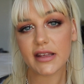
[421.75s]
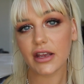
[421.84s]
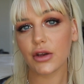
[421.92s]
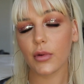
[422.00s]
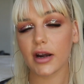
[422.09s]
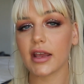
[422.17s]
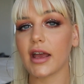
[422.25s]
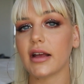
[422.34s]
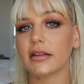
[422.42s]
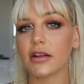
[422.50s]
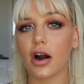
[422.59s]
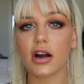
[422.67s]
that you want to
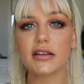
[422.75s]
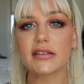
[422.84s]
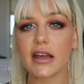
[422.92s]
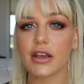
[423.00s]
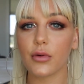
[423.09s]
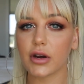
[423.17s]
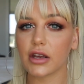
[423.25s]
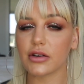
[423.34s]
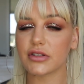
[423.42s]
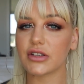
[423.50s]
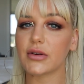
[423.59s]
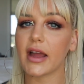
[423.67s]
get, the artist that you want to
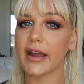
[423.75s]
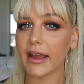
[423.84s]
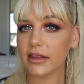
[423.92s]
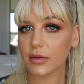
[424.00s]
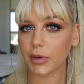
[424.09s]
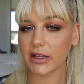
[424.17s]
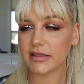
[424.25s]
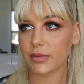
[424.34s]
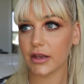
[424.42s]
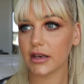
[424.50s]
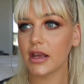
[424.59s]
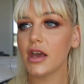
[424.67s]
go to, and the
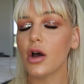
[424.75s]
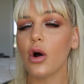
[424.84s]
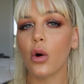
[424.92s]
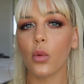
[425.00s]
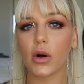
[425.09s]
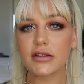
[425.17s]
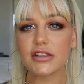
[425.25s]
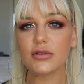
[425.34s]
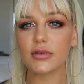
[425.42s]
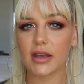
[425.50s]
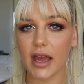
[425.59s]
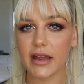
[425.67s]
placement, once
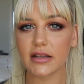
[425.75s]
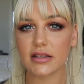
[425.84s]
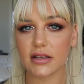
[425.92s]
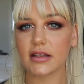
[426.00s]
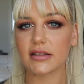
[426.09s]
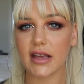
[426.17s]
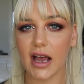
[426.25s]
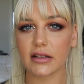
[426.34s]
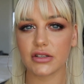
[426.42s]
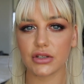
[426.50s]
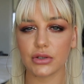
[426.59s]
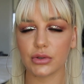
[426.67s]
you get to the
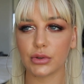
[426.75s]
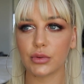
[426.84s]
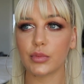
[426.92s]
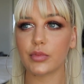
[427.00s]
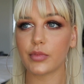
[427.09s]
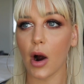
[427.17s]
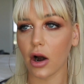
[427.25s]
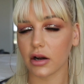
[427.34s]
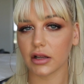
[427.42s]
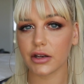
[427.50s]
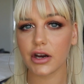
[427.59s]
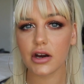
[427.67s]
tattoo
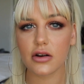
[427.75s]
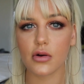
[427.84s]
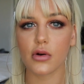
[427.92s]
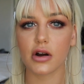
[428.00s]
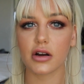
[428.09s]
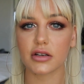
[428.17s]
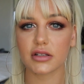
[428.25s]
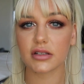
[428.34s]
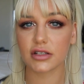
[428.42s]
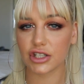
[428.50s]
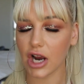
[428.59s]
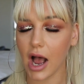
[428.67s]
parlor or
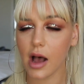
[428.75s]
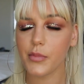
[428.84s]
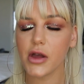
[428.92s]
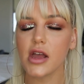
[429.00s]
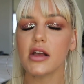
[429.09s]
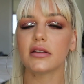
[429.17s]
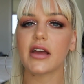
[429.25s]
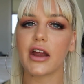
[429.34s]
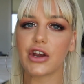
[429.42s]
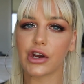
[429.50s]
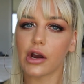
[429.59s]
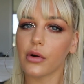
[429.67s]
shop
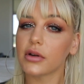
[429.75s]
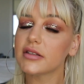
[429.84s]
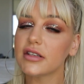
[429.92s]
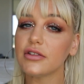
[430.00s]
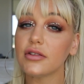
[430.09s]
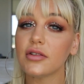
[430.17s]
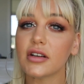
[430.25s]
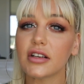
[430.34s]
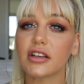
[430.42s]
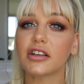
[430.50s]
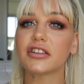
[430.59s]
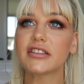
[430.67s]
that you're going to,
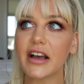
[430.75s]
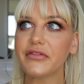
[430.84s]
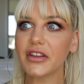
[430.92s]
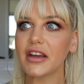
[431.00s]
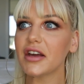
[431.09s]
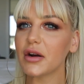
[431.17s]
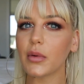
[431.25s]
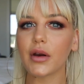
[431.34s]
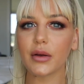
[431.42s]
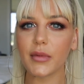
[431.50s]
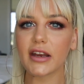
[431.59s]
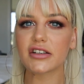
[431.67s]
you're definitely going to
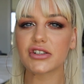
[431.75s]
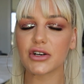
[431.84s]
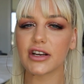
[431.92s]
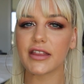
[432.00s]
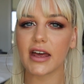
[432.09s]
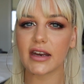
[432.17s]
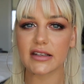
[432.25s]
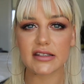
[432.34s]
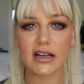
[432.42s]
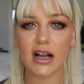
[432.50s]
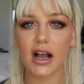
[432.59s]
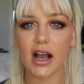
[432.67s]
want to make sure that it's
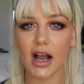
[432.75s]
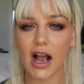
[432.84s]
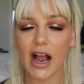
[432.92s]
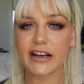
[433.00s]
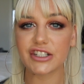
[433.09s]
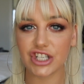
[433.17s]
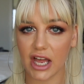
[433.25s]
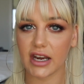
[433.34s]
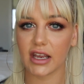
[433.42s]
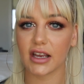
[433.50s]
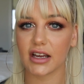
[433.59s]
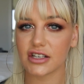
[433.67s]
a
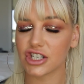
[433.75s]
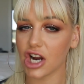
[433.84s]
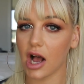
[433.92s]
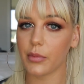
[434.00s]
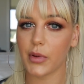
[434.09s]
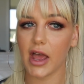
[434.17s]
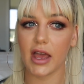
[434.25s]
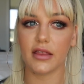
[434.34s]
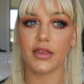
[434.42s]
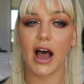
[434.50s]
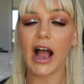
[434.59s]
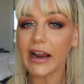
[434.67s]
hygienic shop
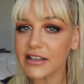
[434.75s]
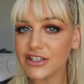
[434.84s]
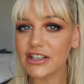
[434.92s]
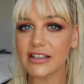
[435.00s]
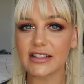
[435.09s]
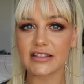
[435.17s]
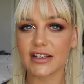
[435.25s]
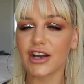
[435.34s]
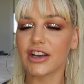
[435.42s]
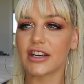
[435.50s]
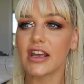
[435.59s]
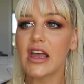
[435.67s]
and the hygiene is
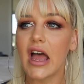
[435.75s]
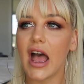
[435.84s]
good